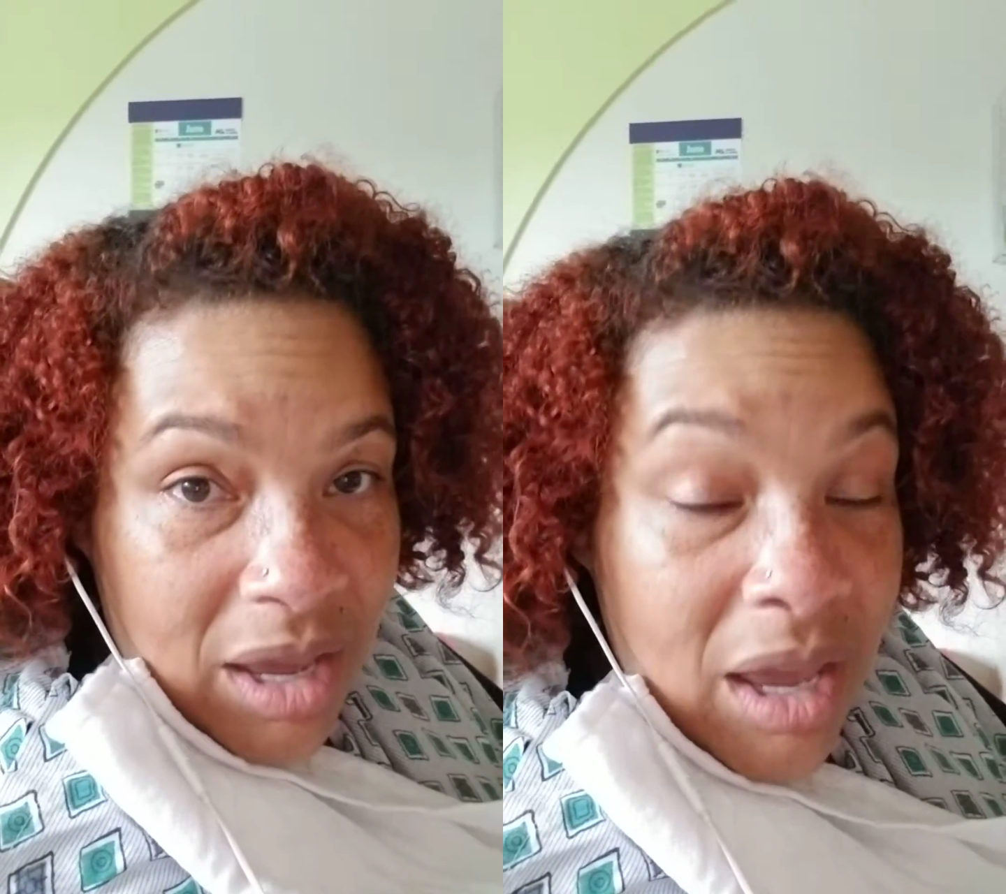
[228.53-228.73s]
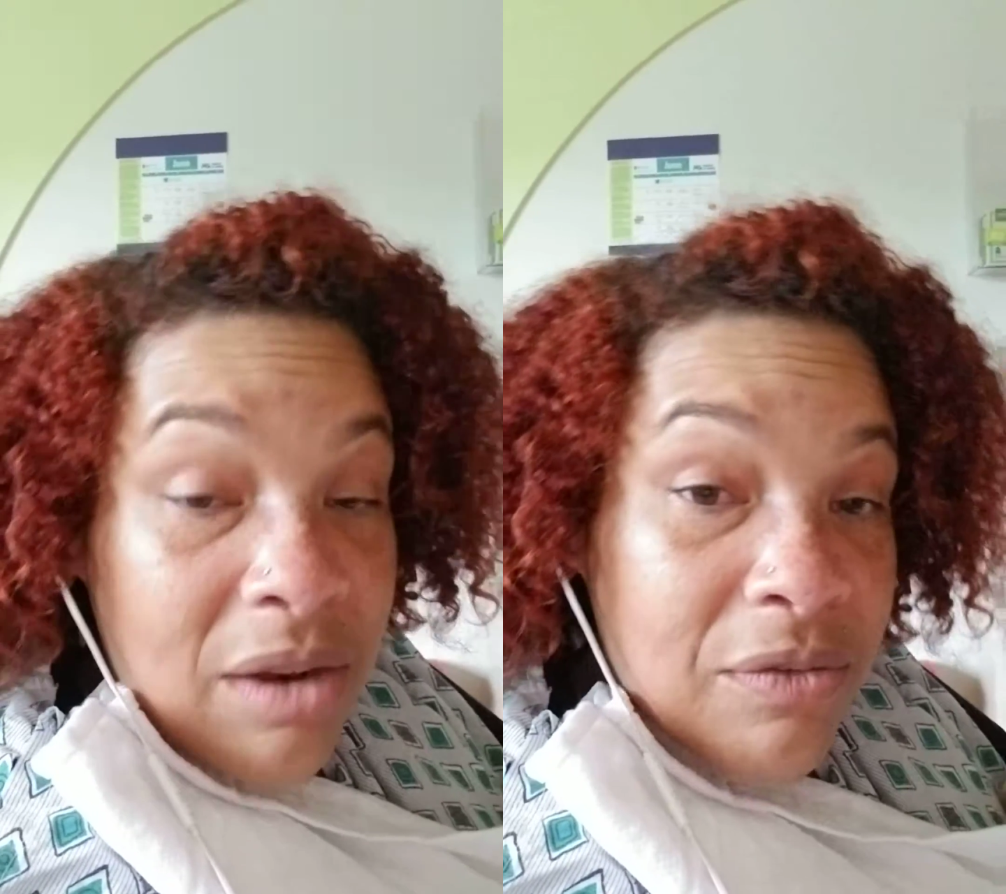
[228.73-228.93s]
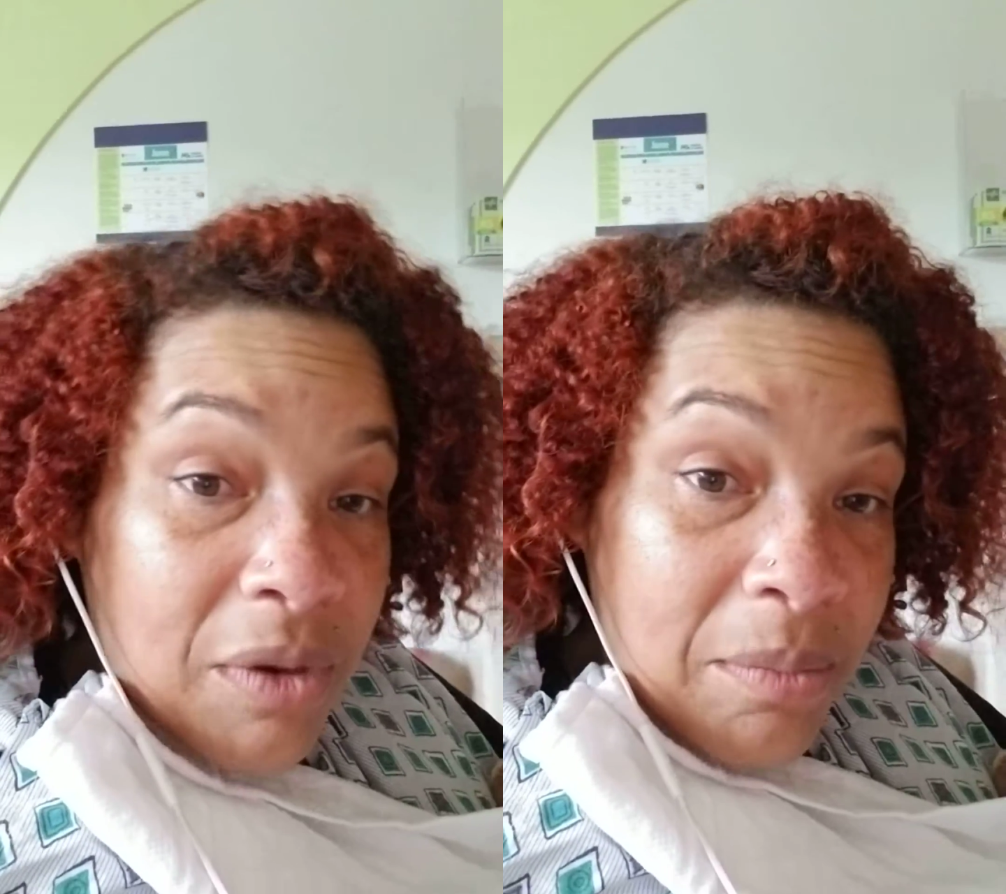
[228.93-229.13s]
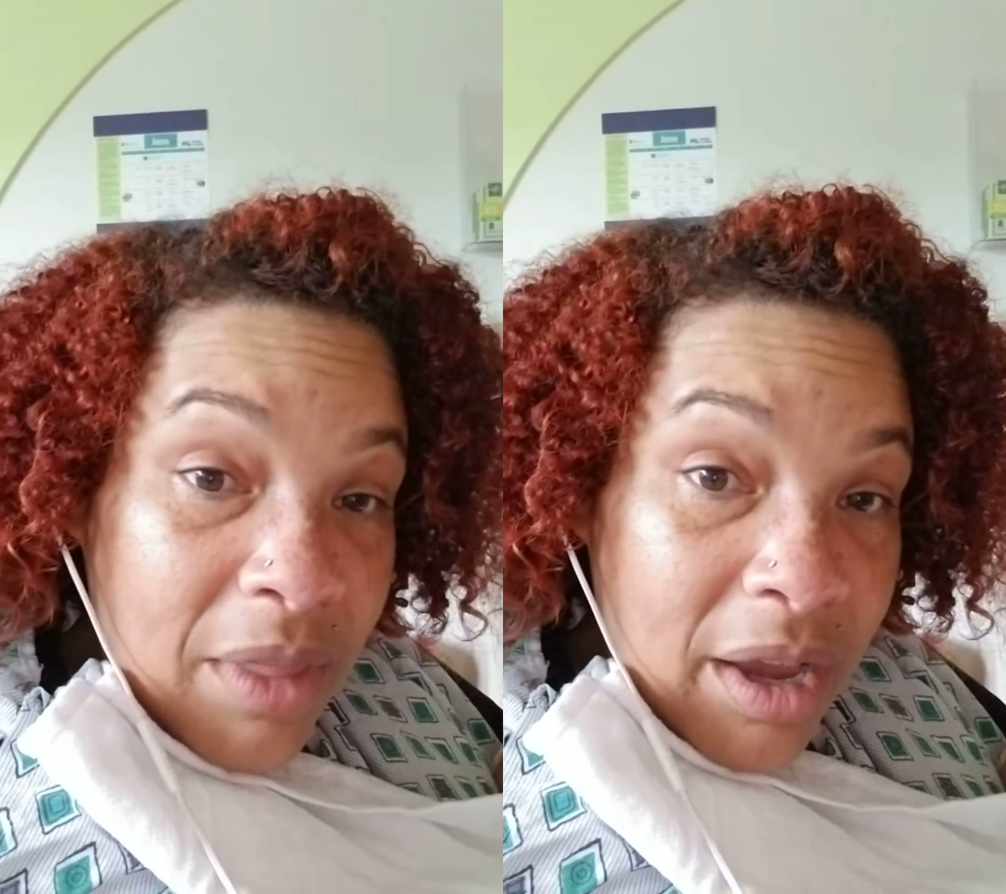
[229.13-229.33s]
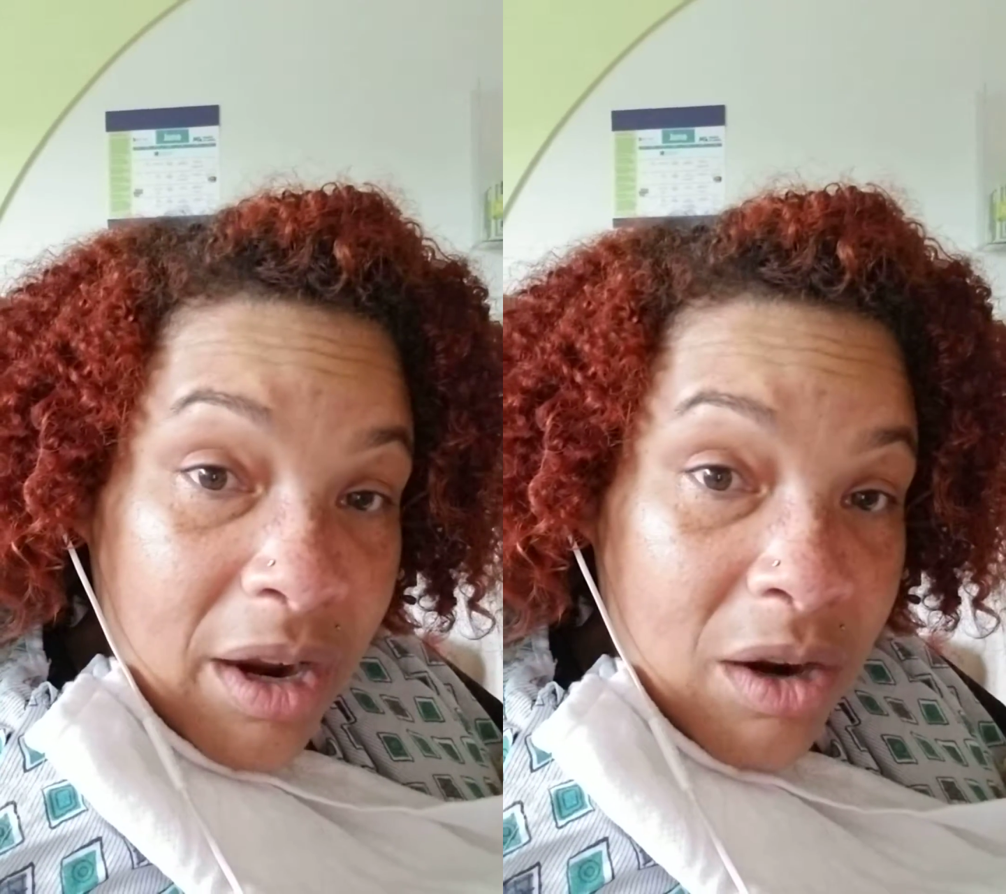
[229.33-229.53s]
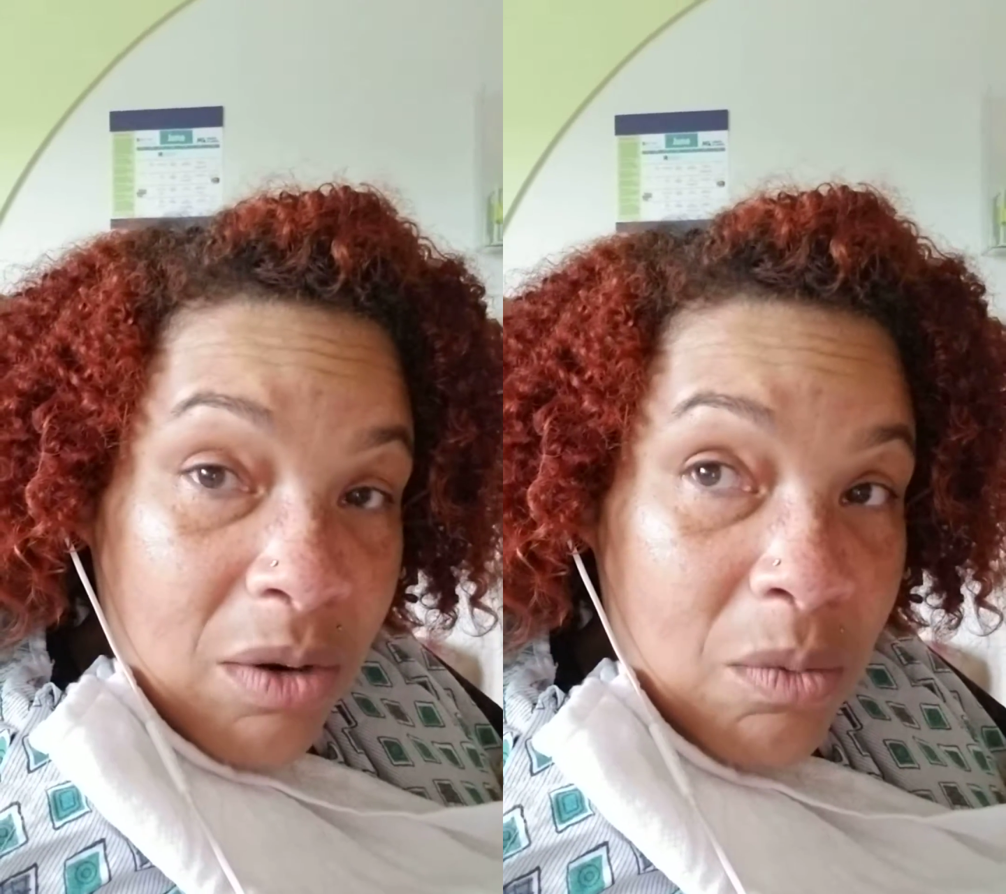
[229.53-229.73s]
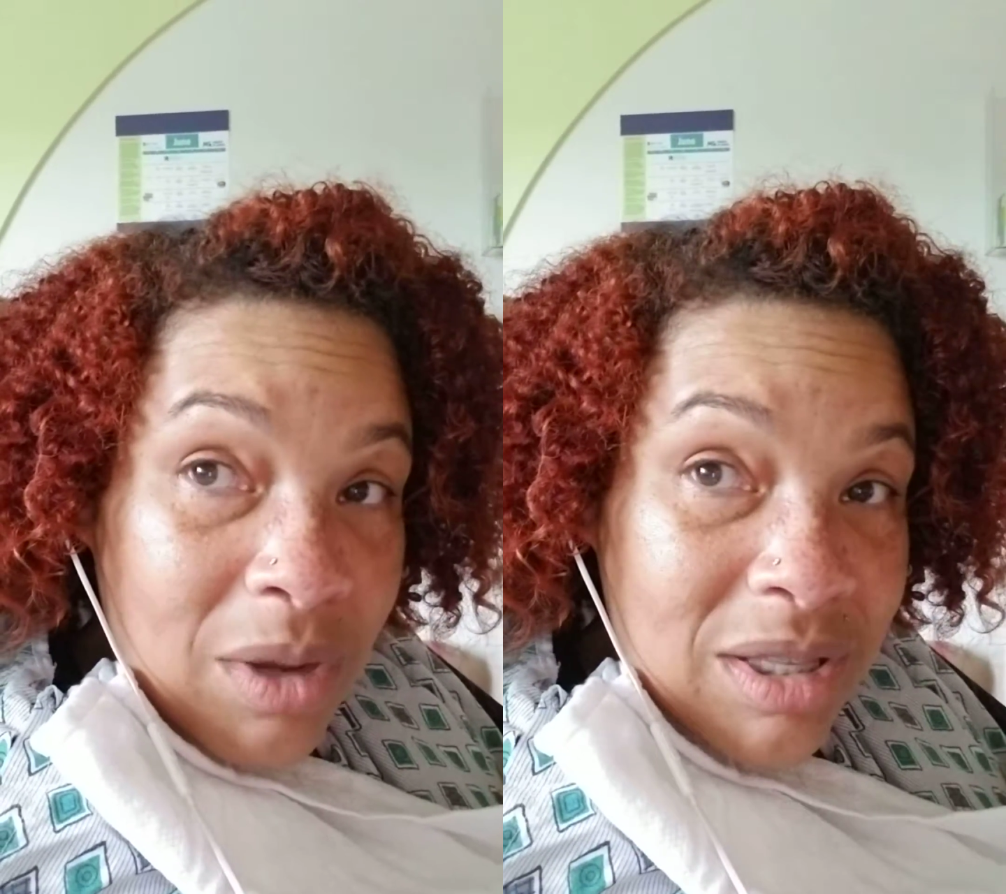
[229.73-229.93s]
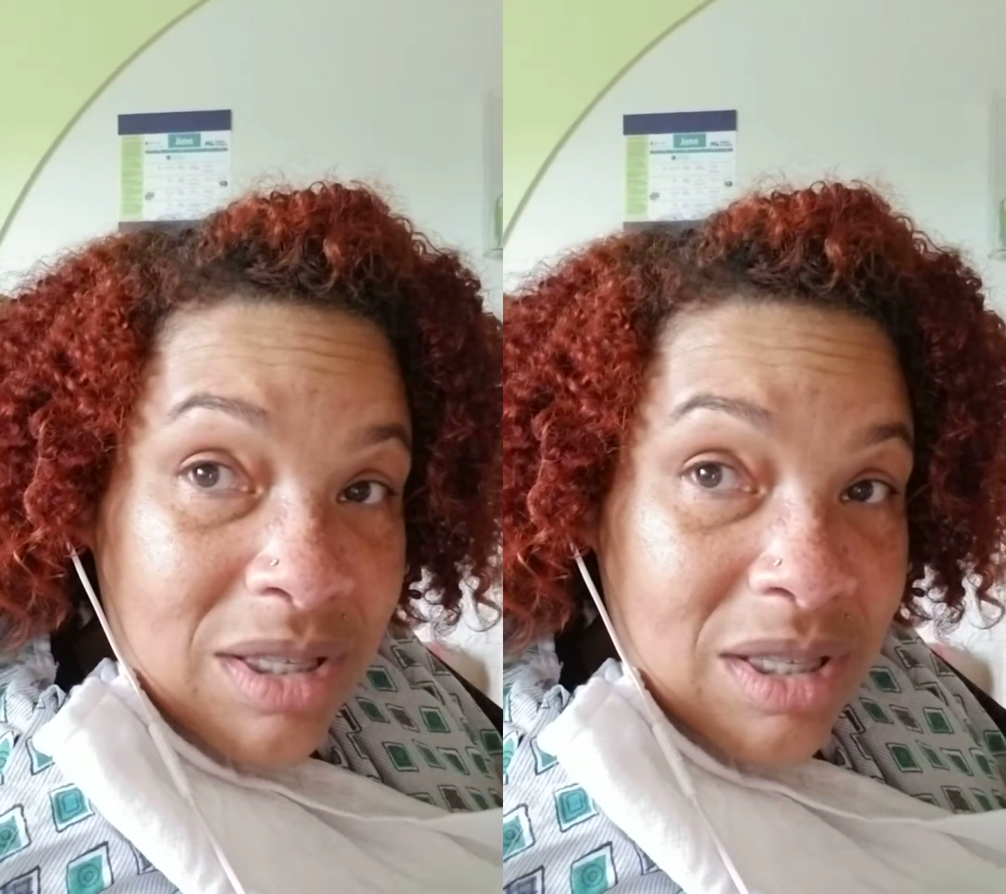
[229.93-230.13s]
And from there,
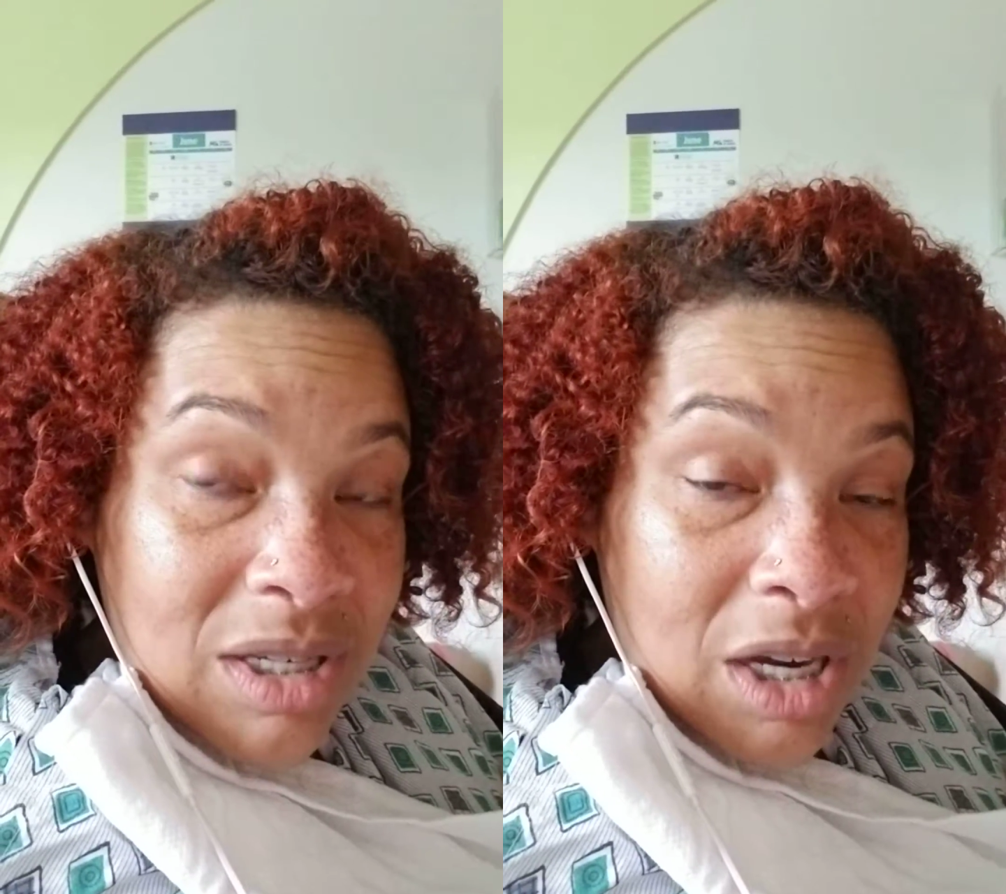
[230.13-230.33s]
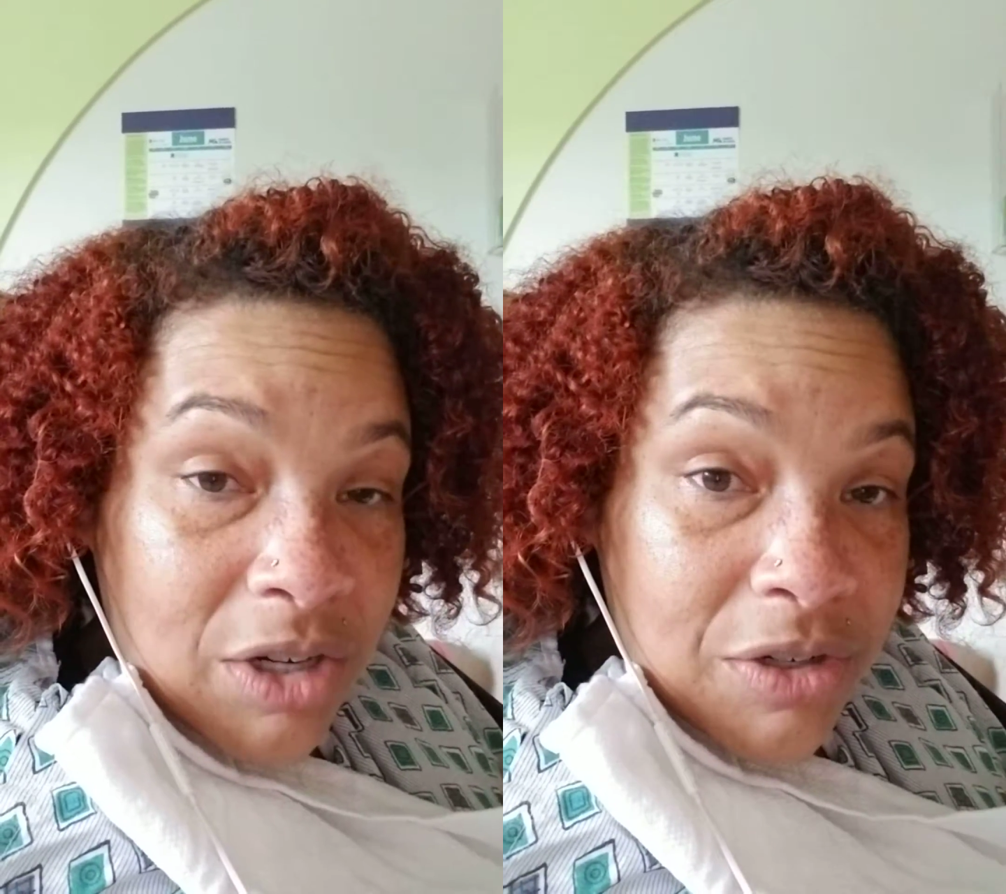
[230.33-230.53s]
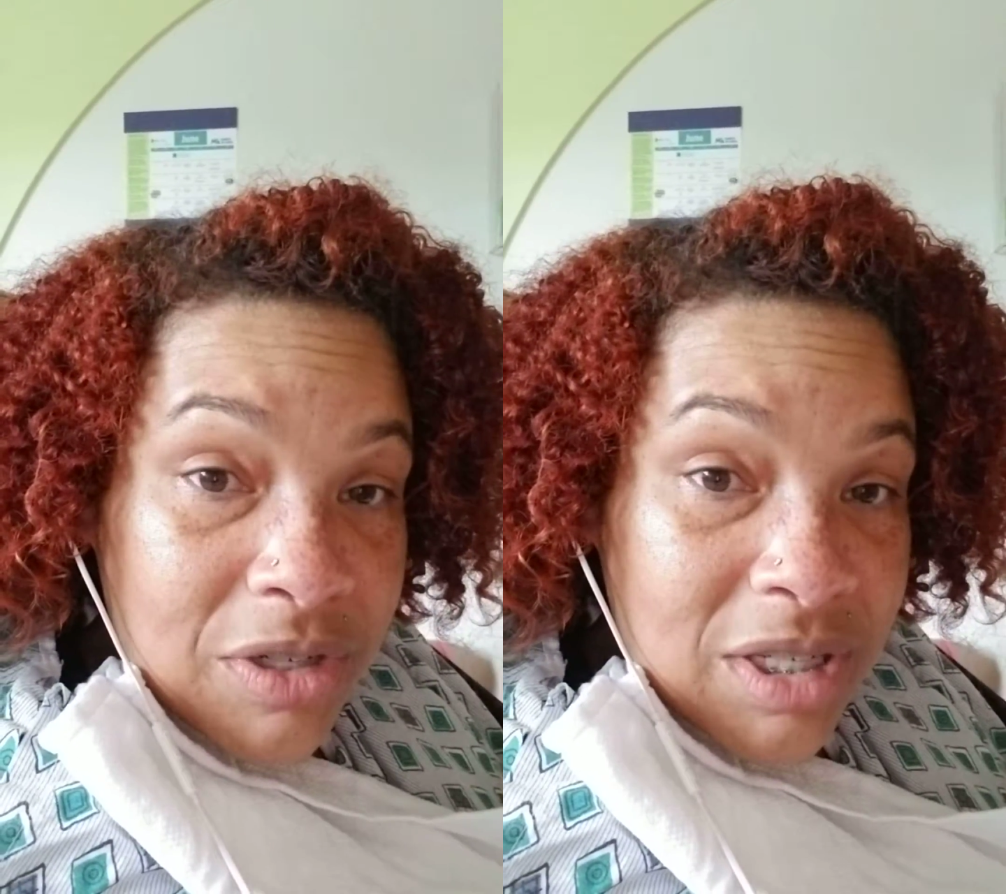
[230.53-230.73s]
once the doctors